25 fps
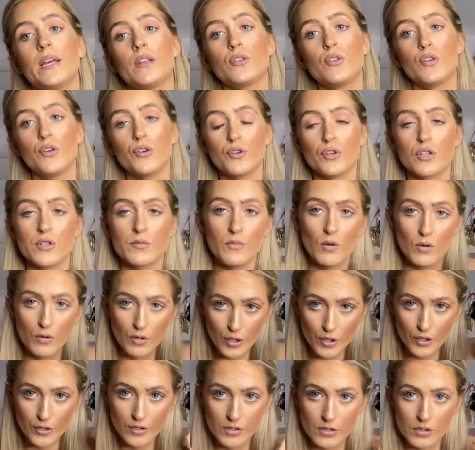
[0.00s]
doing your smoke
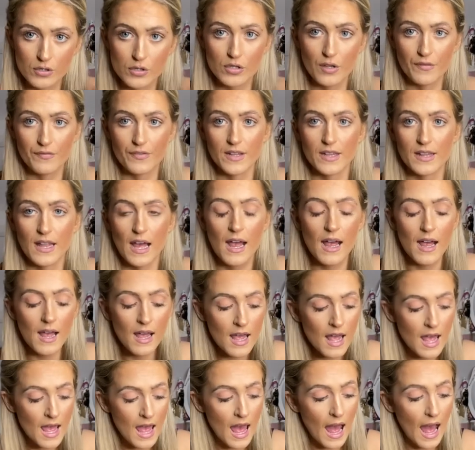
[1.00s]
hood and stuff like that.
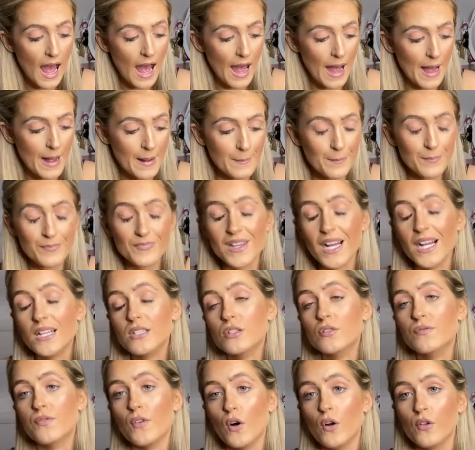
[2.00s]
That's
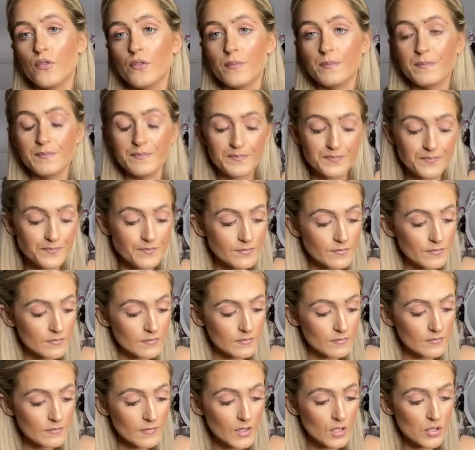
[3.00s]
fun.
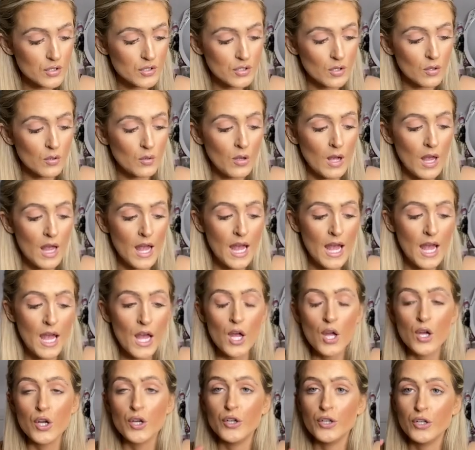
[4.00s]
So
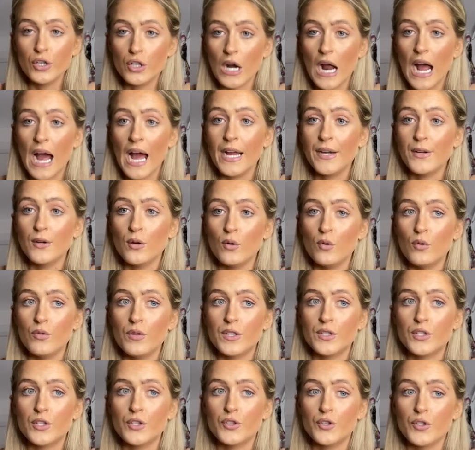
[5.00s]
I know
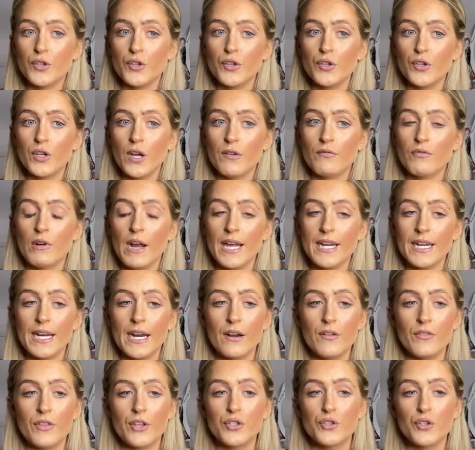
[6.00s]
that they do,
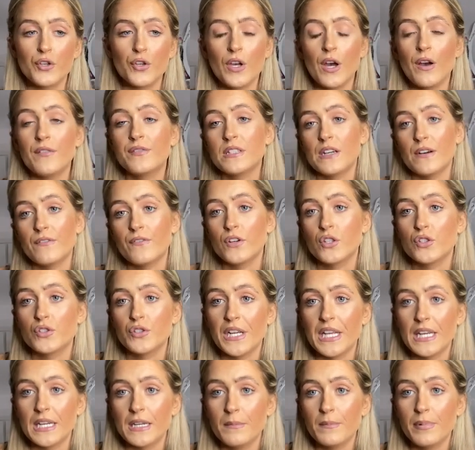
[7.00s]
Ryanair, they do have different
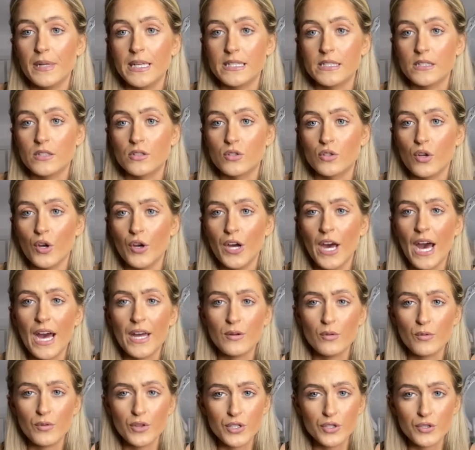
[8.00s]
training places now. I
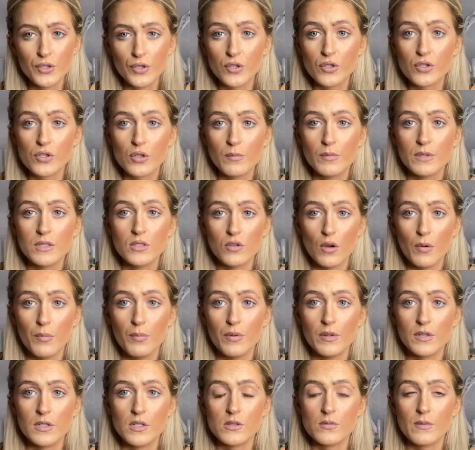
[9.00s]
know they do some in
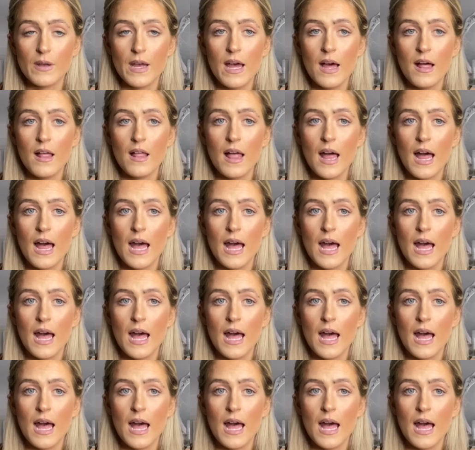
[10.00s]
Dublin as well.